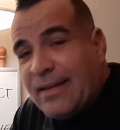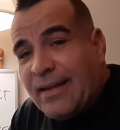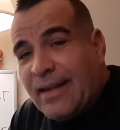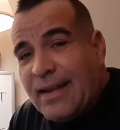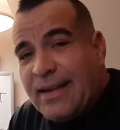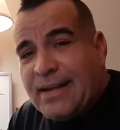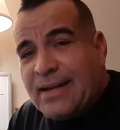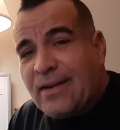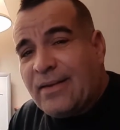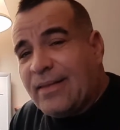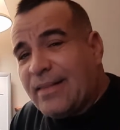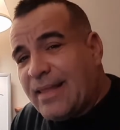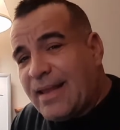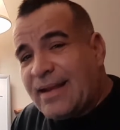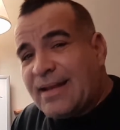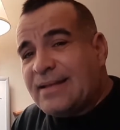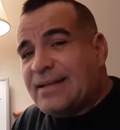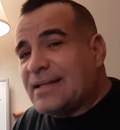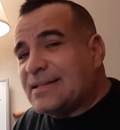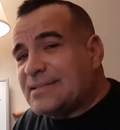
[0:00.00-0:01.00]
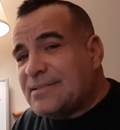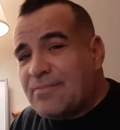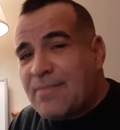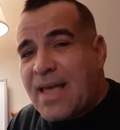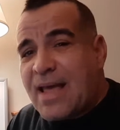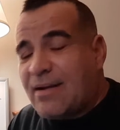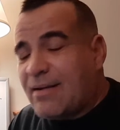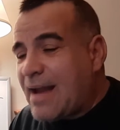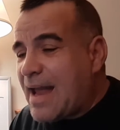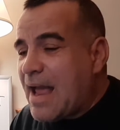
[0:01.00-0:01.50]
And, then it doesn't
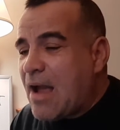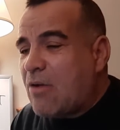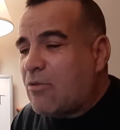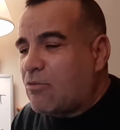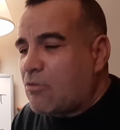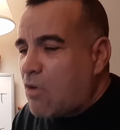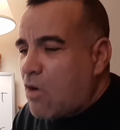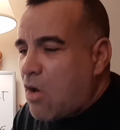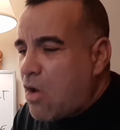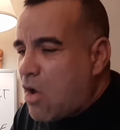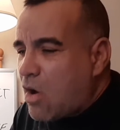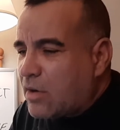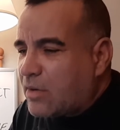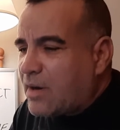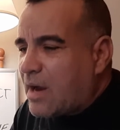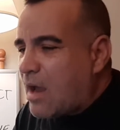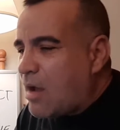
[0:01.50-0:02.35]
matter how wrong or